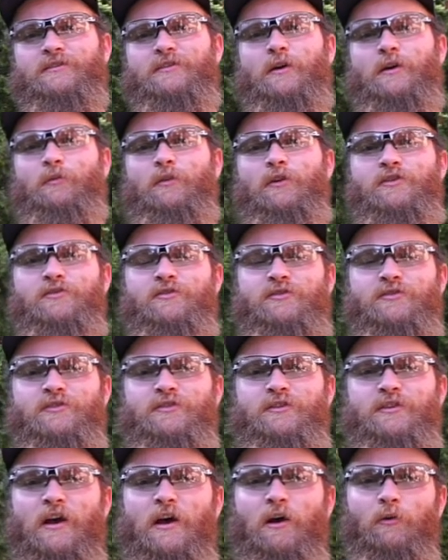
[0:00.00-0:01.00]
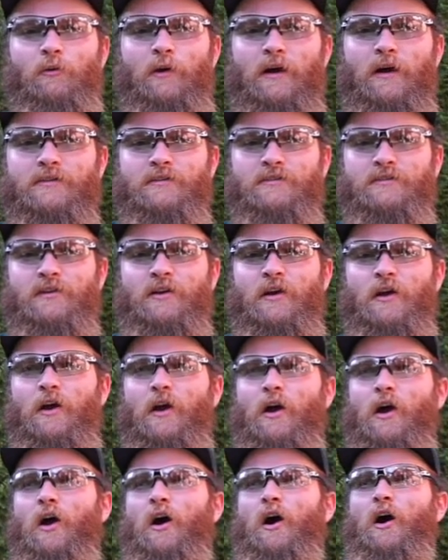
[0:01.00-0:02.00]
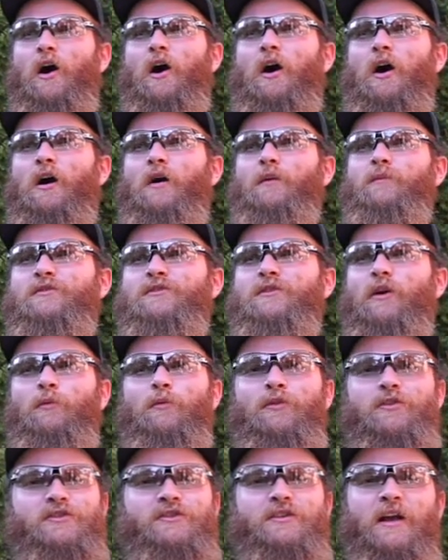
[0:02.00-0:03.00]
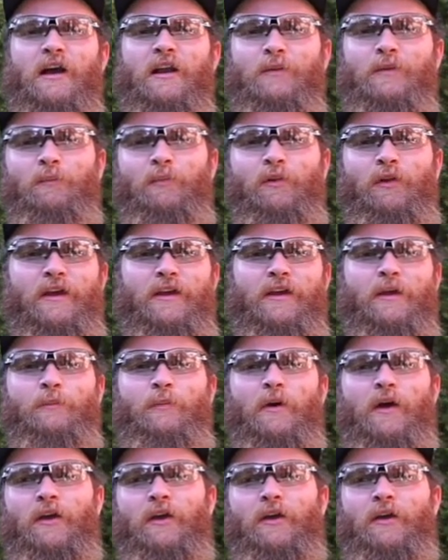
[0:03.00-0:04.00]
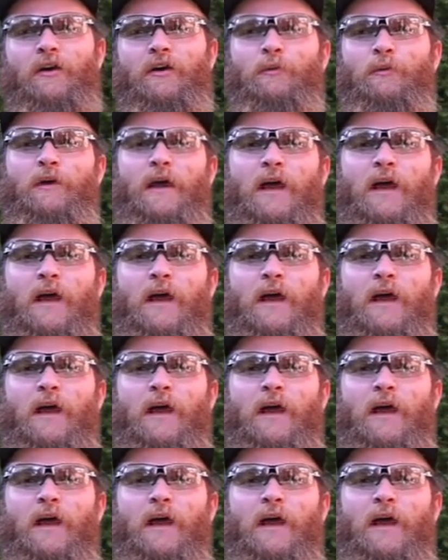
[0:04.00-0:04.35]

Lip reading: that we should see out west. So we're just kind of playing it by ear. We